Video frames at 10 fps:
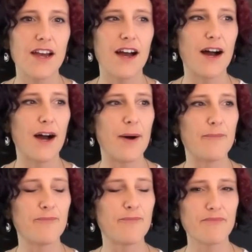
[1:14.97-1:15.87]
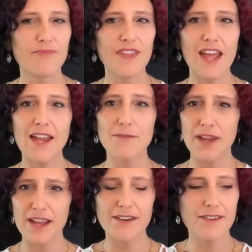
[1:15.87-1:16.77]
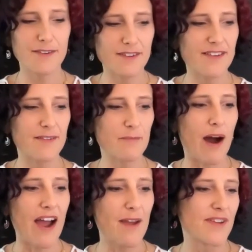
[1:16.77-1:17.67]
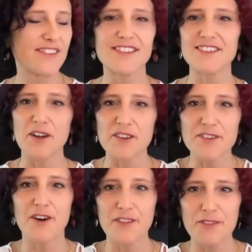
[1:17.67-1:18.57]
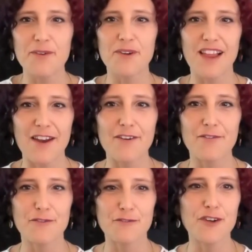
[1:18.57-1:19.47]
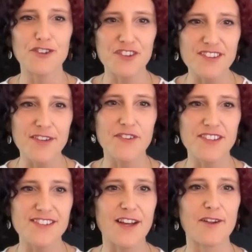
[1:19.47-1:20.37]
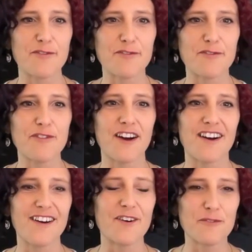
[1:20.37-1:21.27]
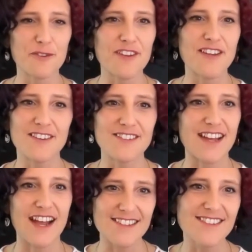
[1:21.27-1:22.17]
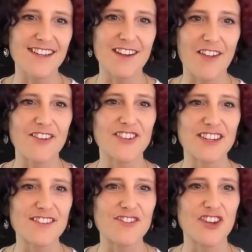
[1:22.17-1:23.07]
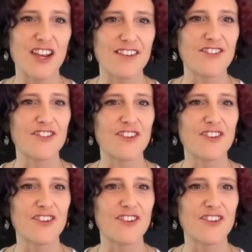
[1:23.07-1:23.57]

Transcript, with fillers: Um, and and my business has also gone through a lot of versions of itself uh, over the years as technology has changed.